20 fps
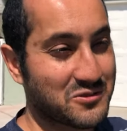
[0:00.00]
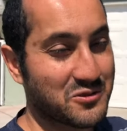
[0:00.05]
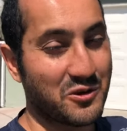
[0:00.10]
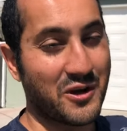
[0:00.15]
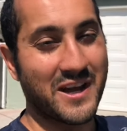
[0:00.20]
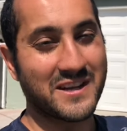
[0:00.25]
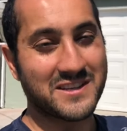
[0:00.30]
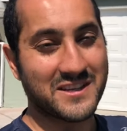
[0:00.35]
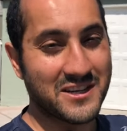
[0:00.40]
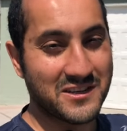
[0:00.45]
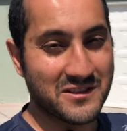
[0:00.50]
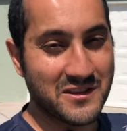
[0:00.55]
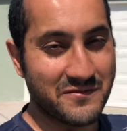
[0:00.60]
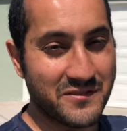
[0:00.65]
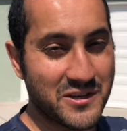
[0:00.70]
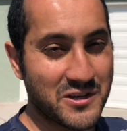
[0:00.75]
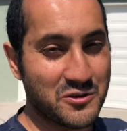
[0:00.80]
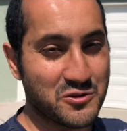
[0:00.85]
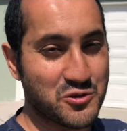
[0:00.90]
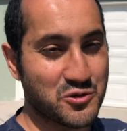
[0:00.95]
So I had to cut the
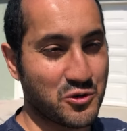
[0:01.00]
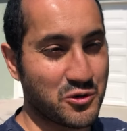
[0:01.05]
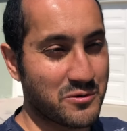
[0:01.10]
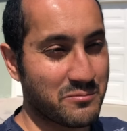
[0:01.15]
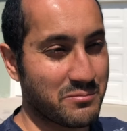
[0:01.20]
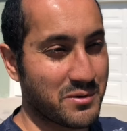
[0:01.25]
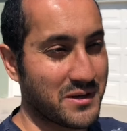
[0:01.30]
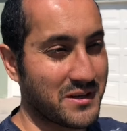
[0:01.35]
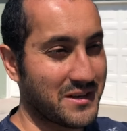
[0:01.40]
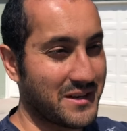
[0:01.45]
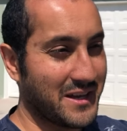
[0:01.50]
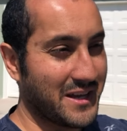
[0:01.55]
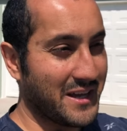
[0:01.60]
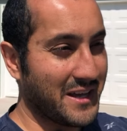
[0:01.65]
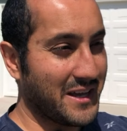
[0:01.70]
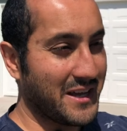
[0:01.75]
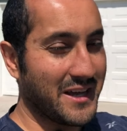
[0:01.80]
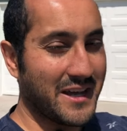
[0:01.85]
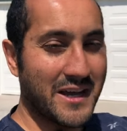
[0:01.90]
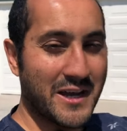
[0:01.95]
video short, but
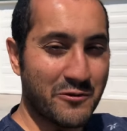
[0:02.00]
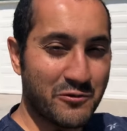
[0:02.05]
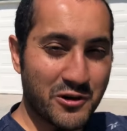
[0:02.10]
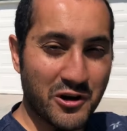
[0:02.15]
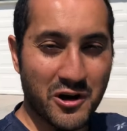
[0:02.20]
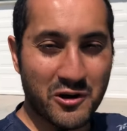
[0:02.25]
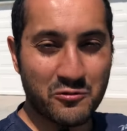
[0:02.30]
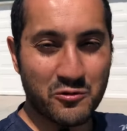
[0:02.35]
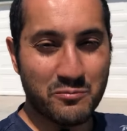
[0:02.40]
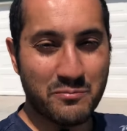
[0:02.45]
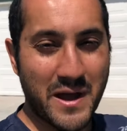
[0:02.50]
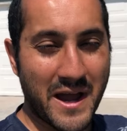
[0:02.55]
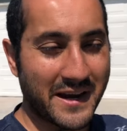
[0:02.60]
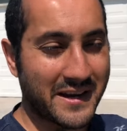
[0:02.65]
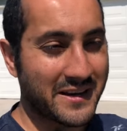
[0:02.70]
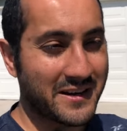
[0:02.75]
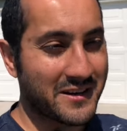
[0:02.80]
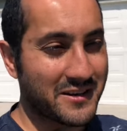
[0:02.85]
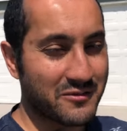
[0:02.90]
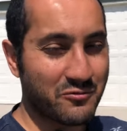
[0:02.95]
here we are. We're back
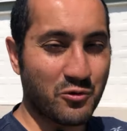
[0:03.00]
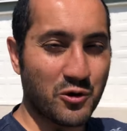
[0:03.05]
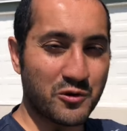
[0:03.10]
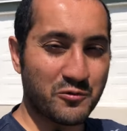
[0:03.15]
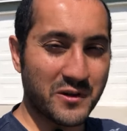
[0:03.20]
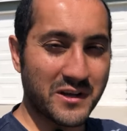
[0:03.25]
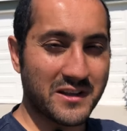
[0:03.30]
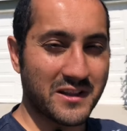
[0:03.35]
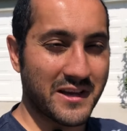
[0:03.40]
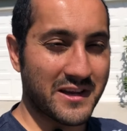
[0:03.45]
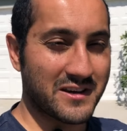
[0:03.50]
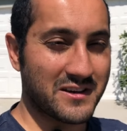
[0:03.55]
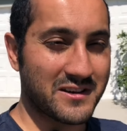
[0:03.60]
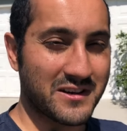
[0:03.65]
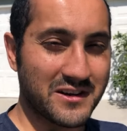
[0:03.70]
here one week later.